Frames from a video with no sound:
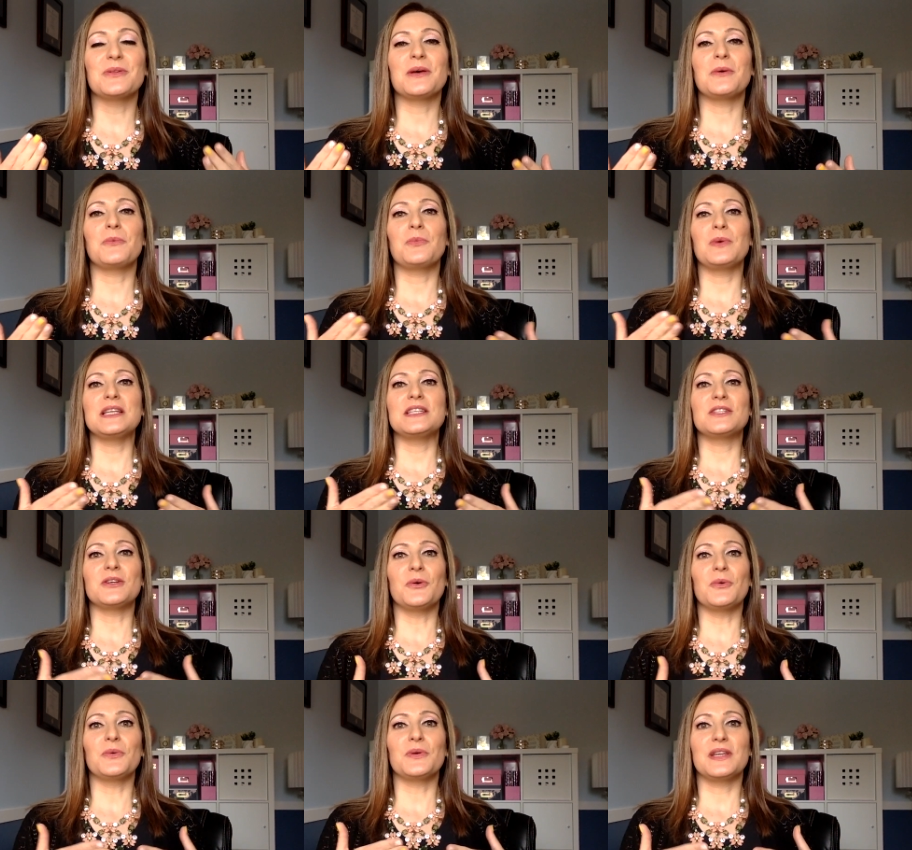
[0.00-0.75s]
that we
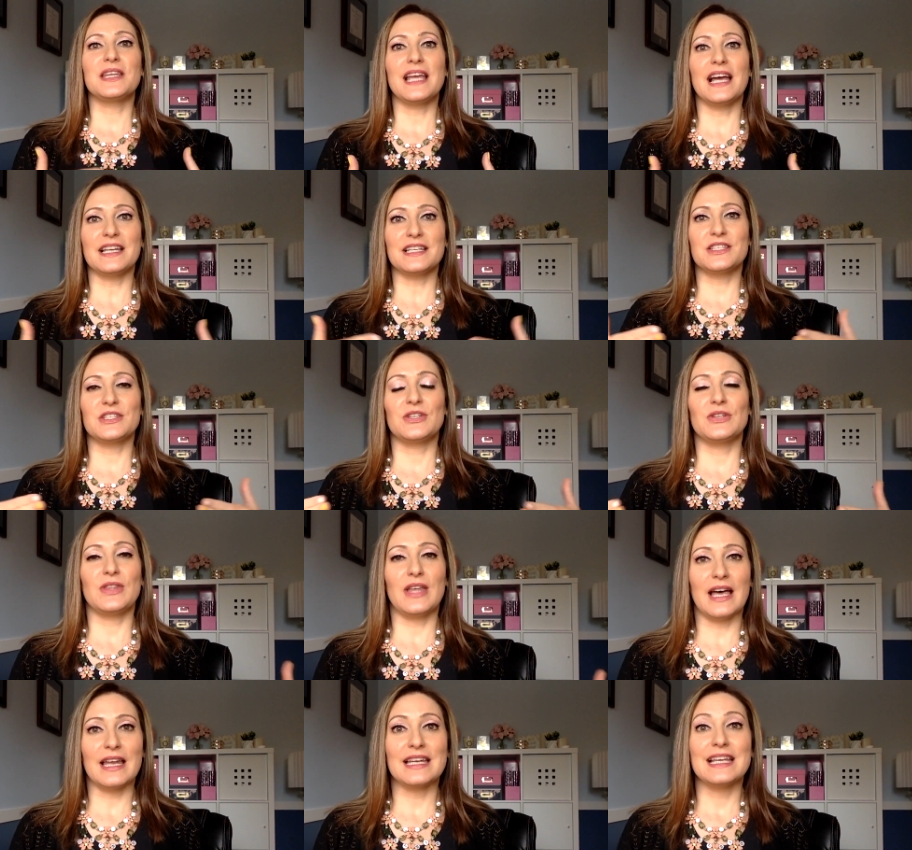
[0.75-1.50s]
don't get to
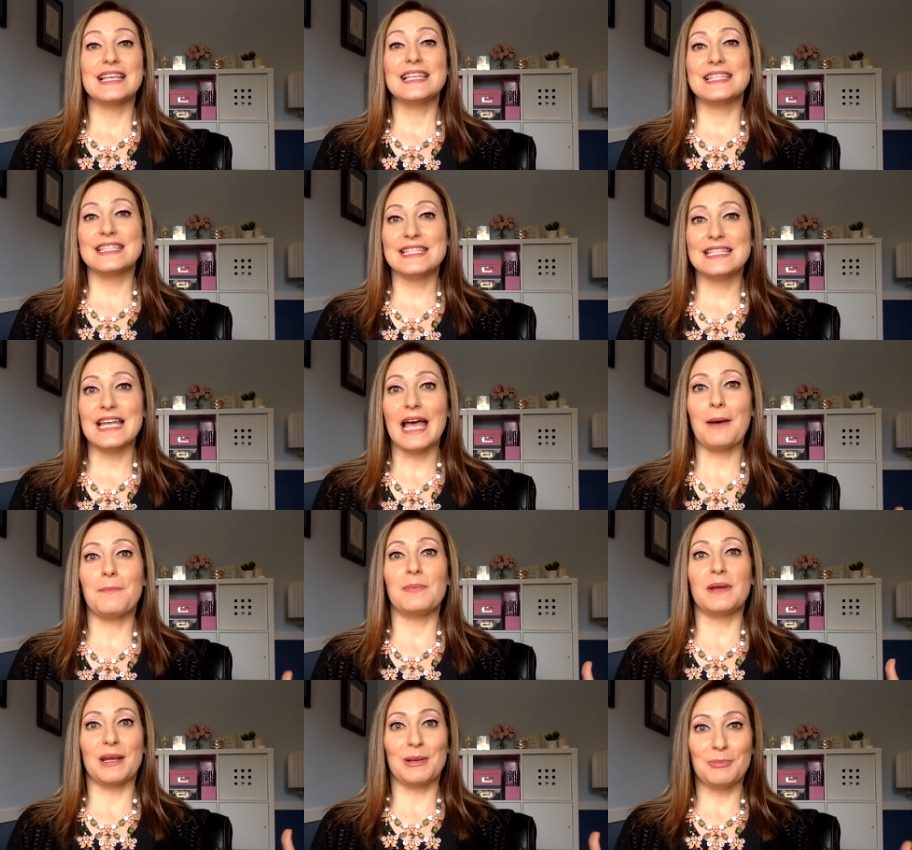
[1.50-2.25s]
that
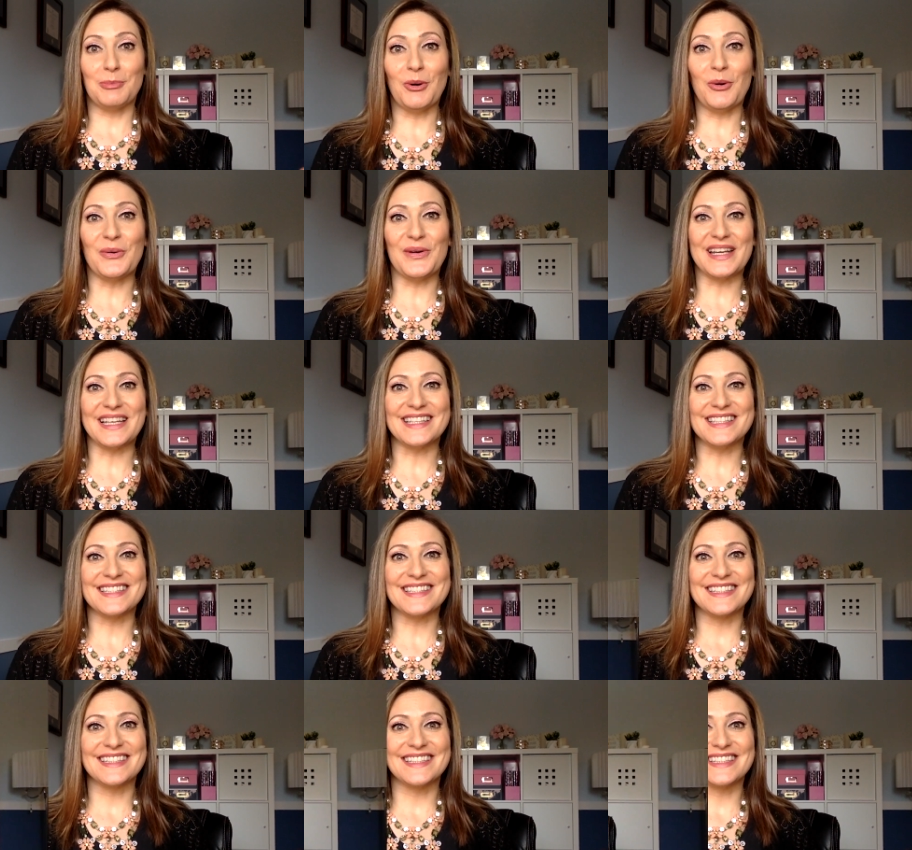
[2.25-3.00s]
snapping
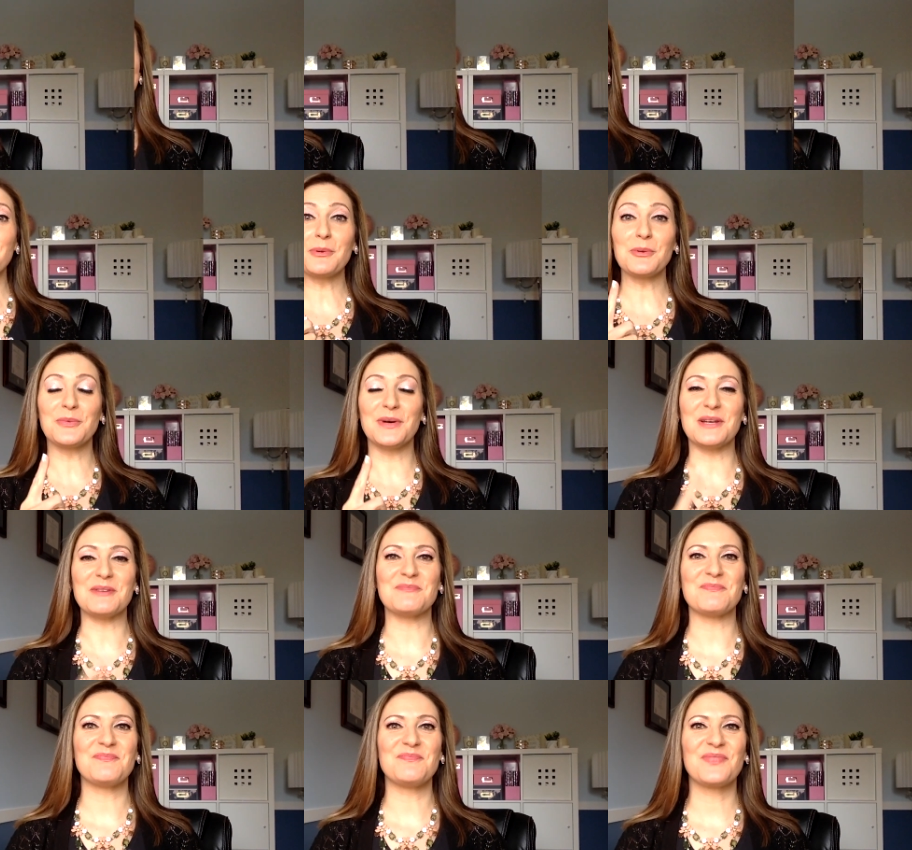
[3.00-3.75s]
point. Number one,
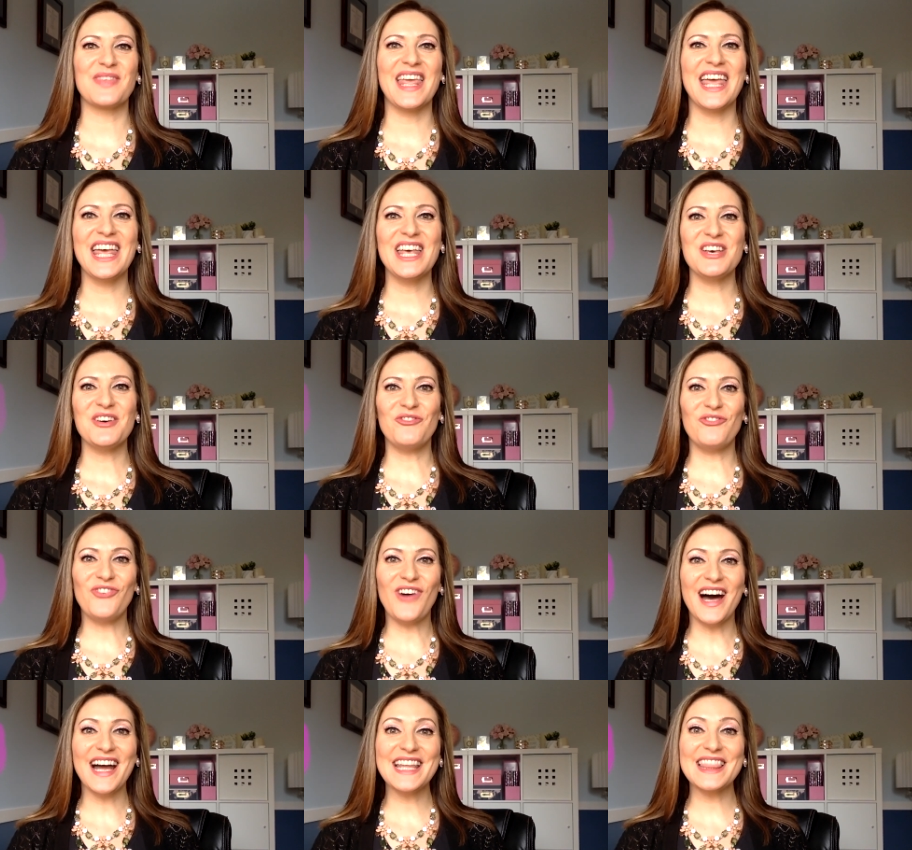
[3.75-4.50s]

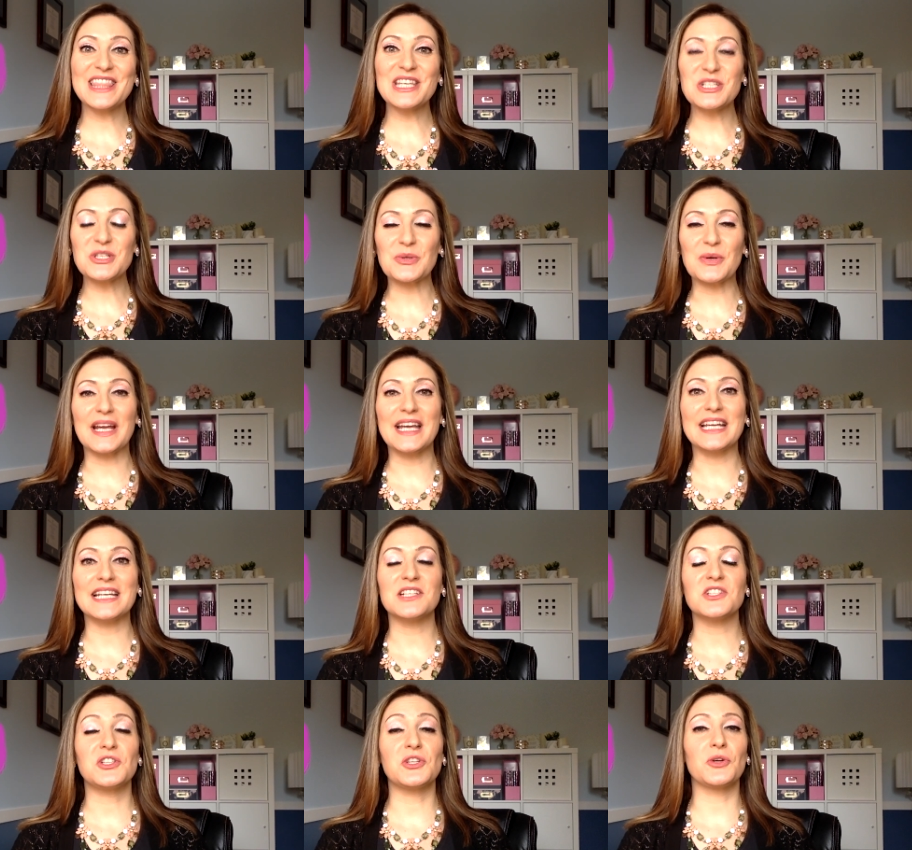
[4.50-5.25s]
find the
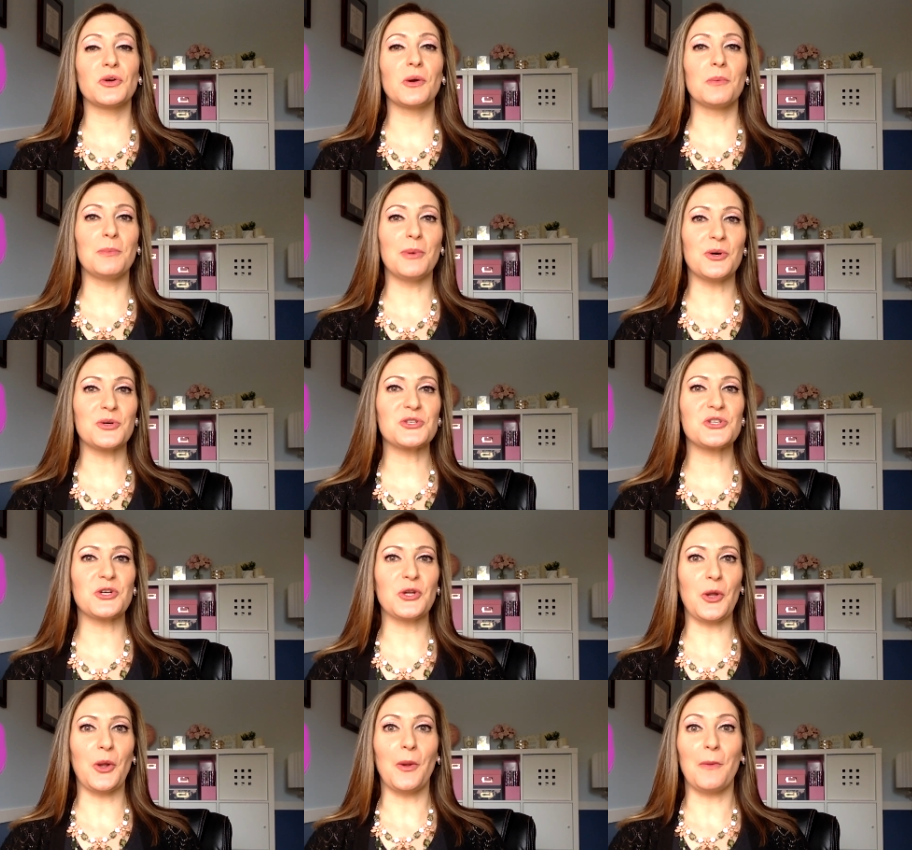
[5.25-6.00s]
drain to your
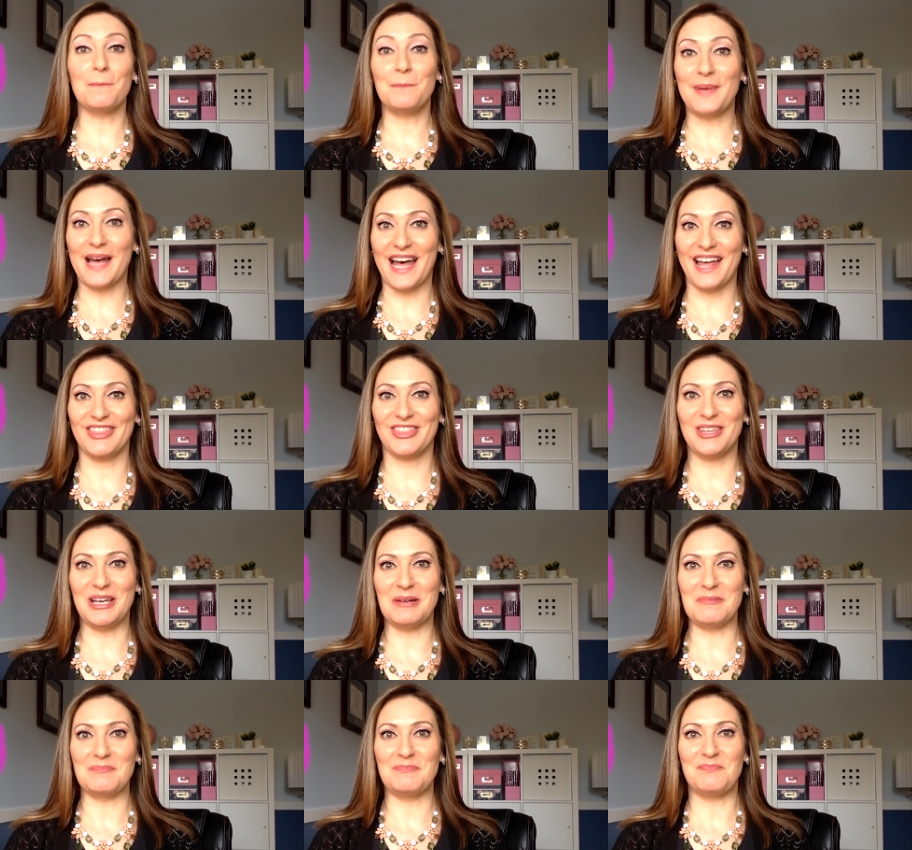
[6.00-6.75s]
emotional
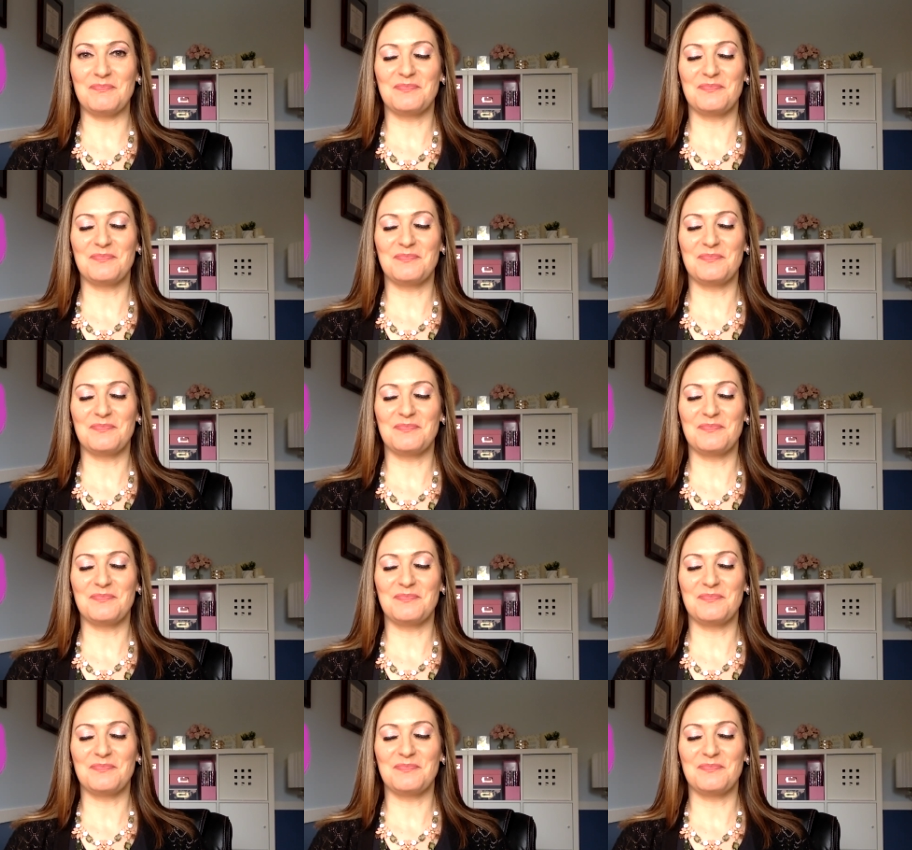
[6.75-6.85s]
bathtub.